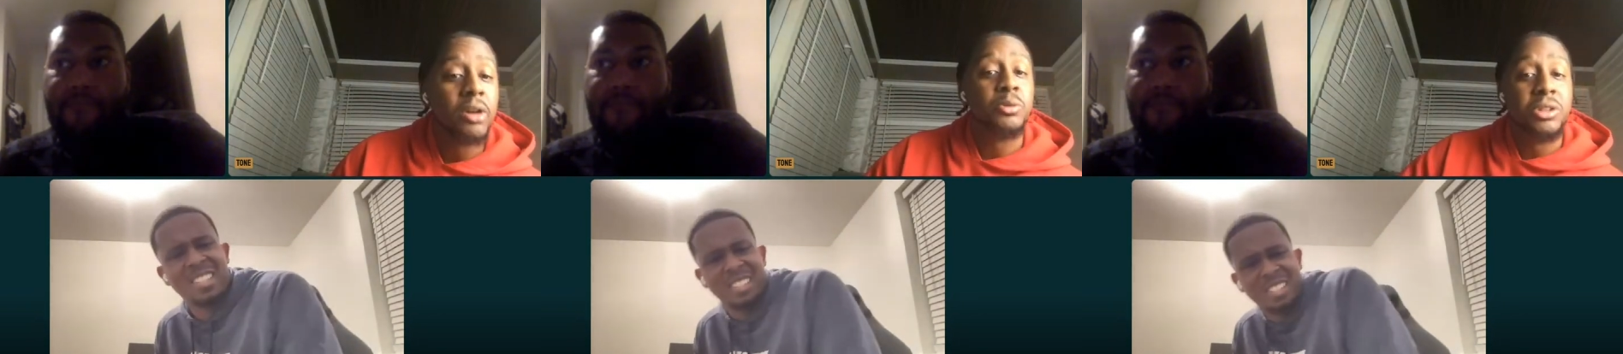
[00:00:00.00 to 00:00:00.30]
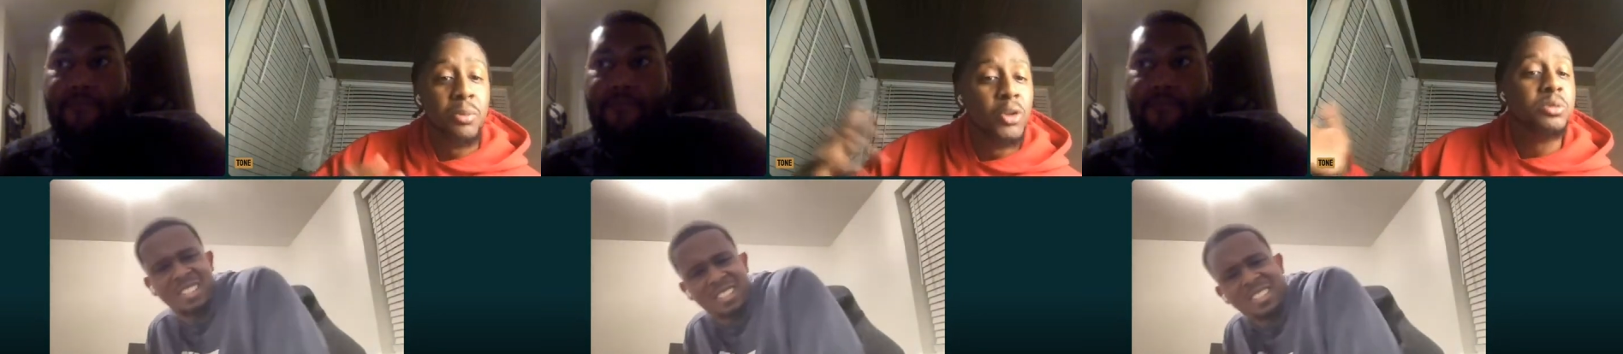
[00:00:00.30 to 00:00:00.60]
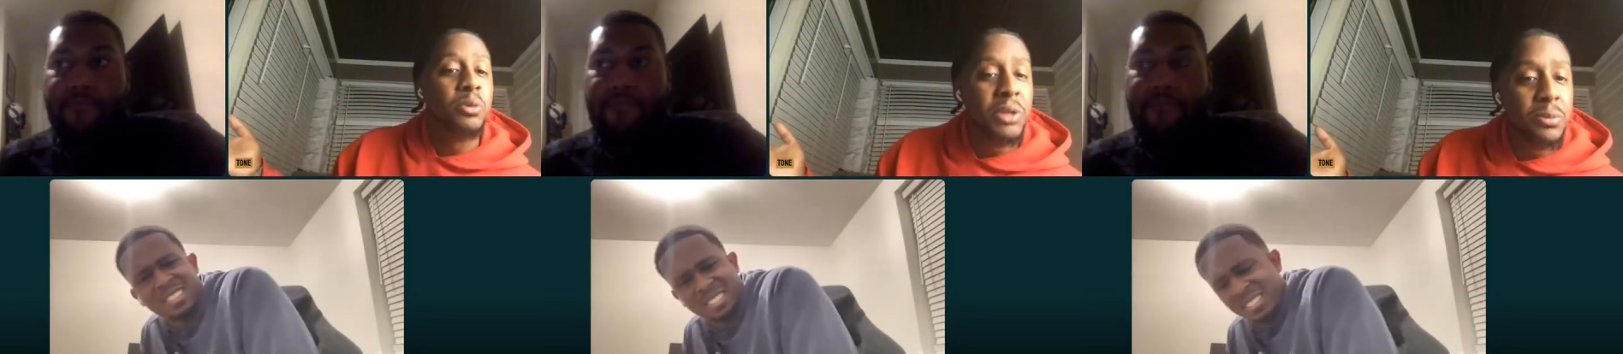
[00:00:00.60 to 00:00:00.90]
Speaker 1: to
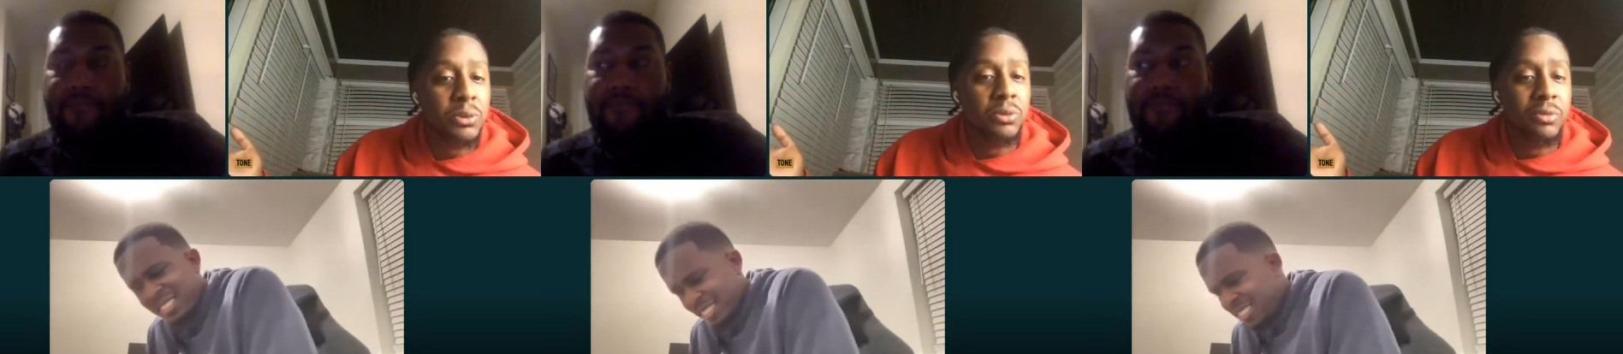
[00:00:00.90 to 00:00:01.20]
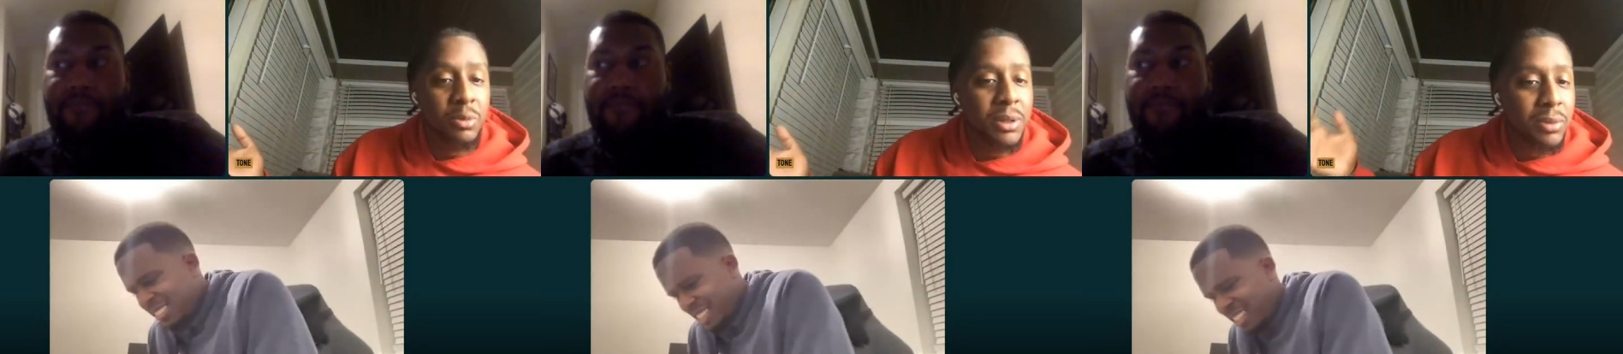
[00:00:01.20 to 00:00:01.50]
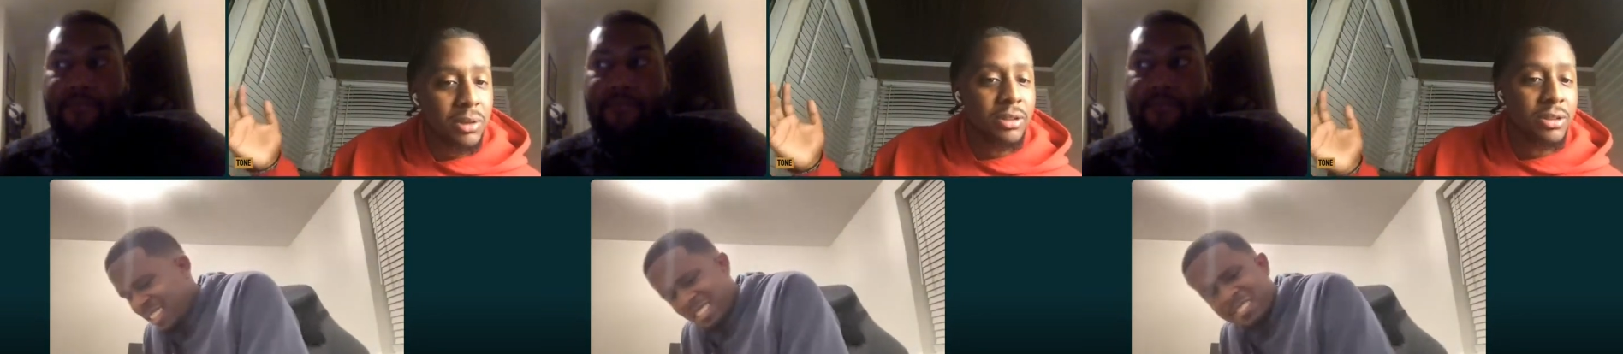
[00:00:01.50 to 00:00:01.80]
multiple people.
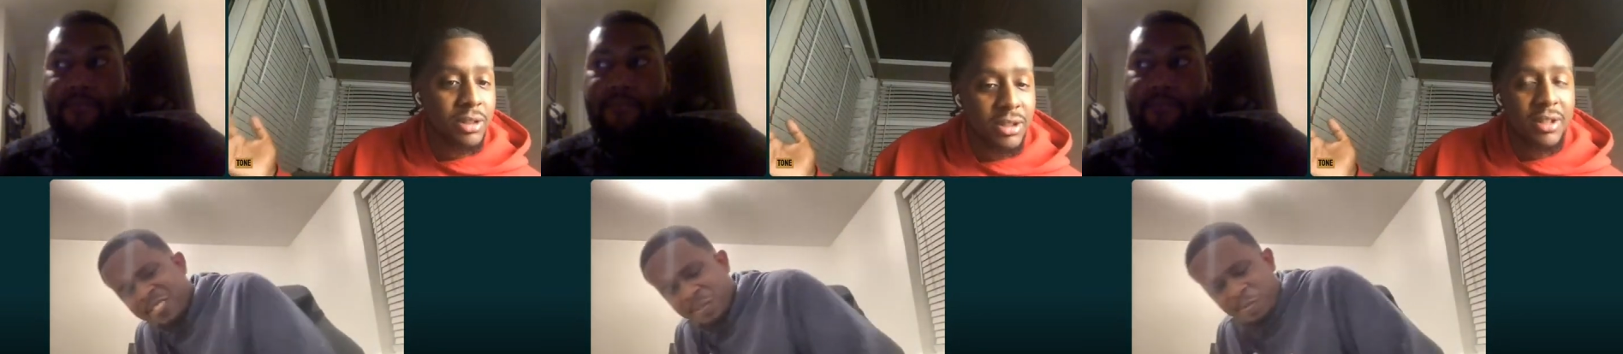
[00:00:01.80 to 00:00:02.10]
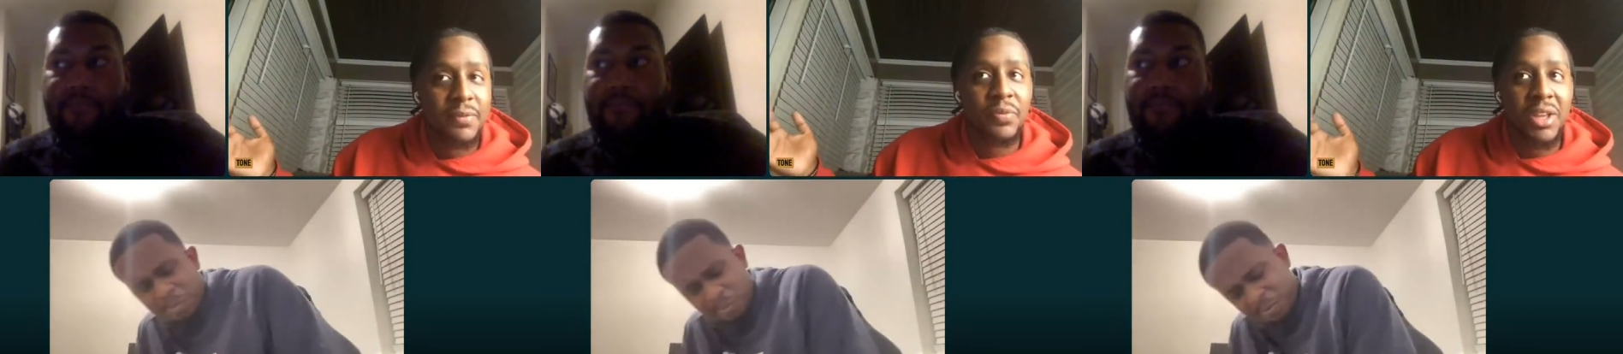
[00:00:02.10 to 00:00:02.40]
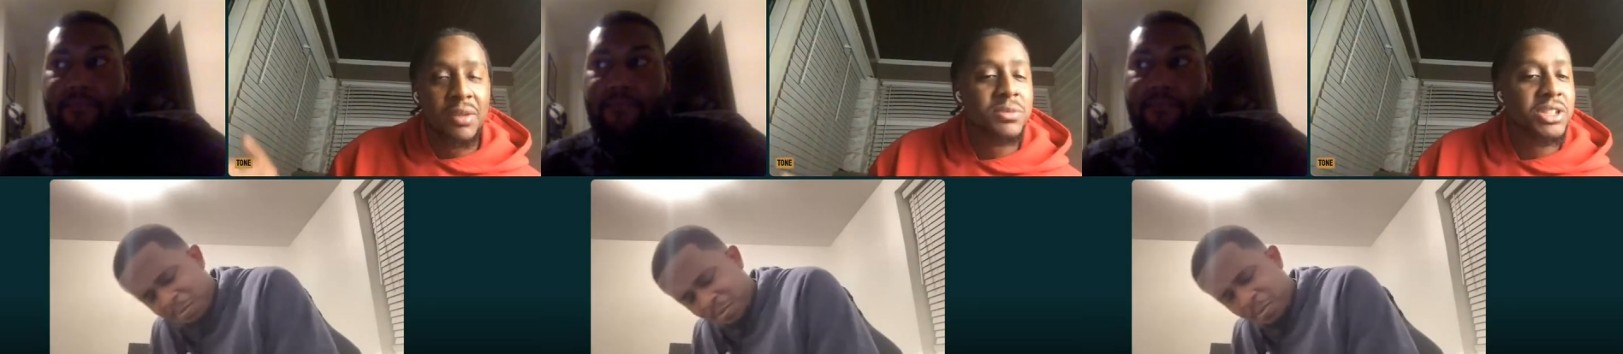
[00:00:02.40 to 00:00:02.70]
Remember, yeah.
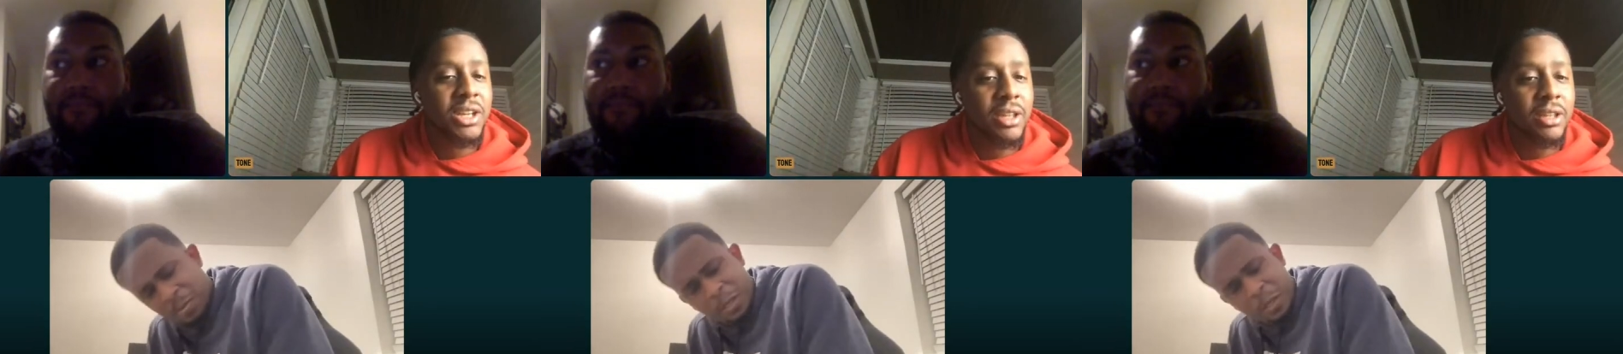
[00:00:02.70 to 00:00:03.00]
MJ